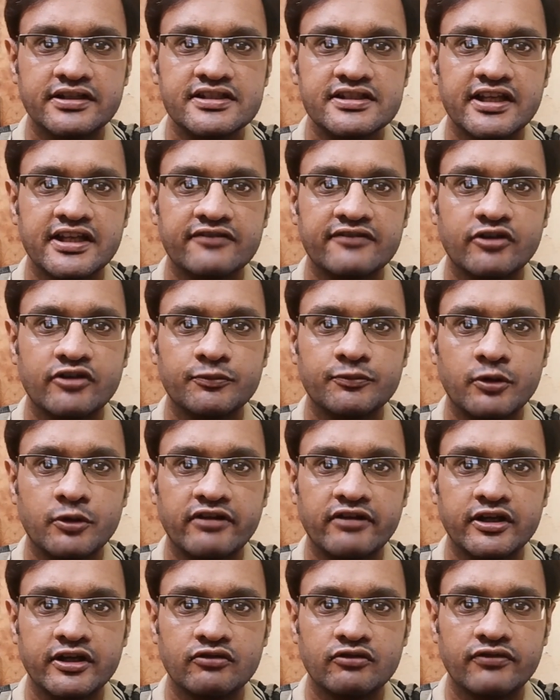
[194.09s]
this earphone
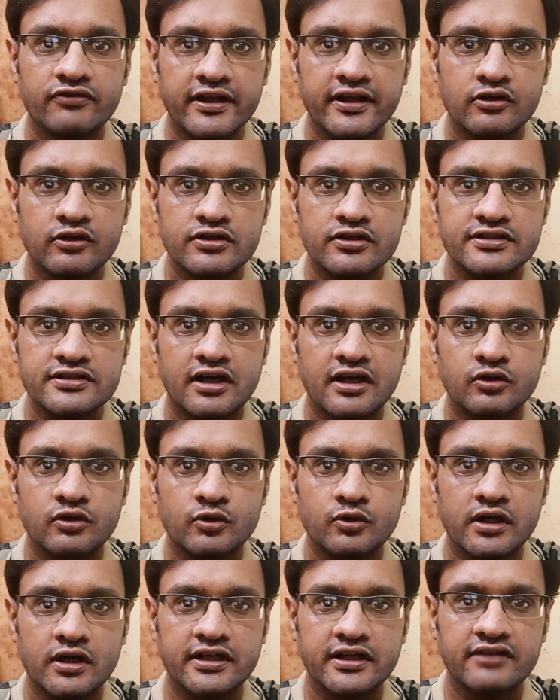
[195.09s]
provides you very good
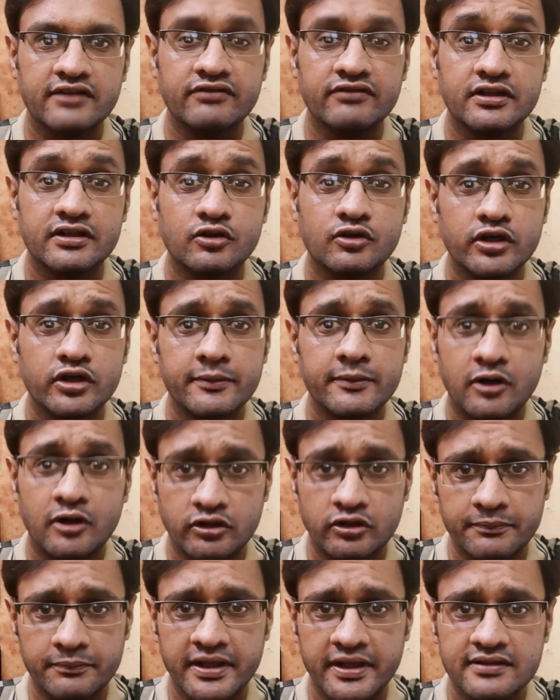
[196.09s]
sound quality with good
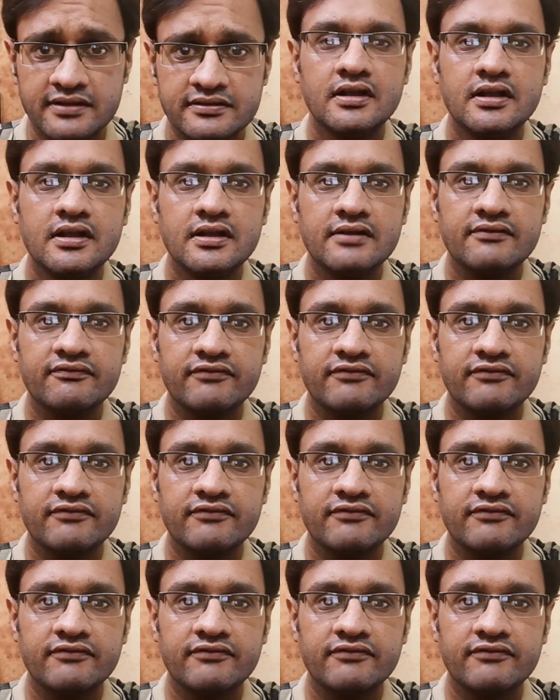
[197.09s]
amount of bass